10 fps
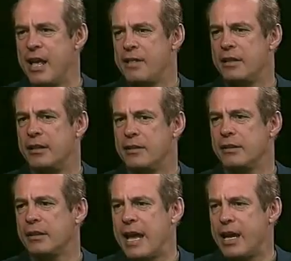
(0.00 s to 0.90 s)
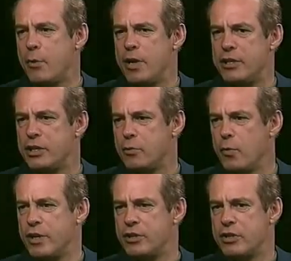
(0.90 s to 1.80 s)
the language in
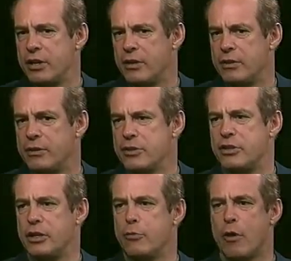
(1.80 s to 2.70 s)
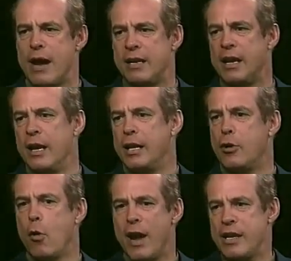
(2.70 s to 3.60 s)
which there's the great
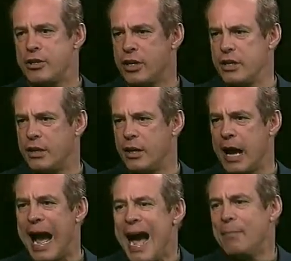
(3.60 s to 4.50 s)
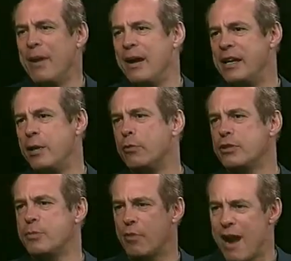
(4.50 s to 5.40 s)
equation, atman
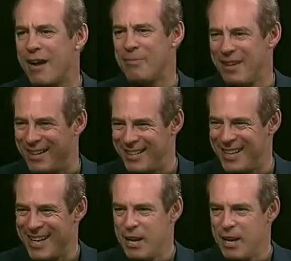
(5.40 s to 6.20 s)
equals Brahman.